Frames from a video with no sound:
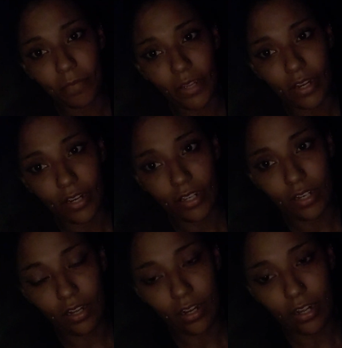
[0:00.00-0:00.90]
that it
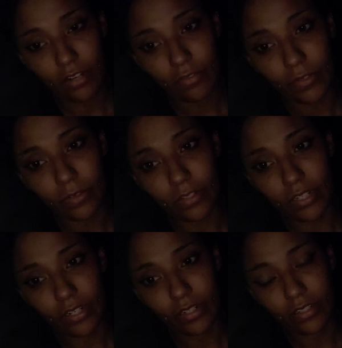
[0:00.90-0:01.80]
kind of feels
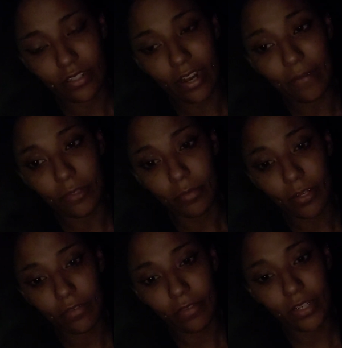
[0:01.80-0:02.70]
like a slap to
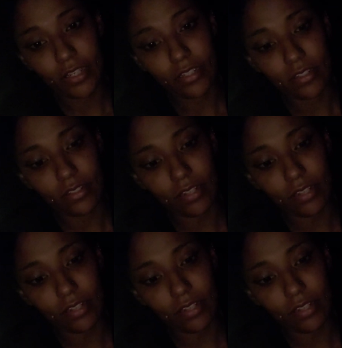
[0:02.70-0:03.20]
my face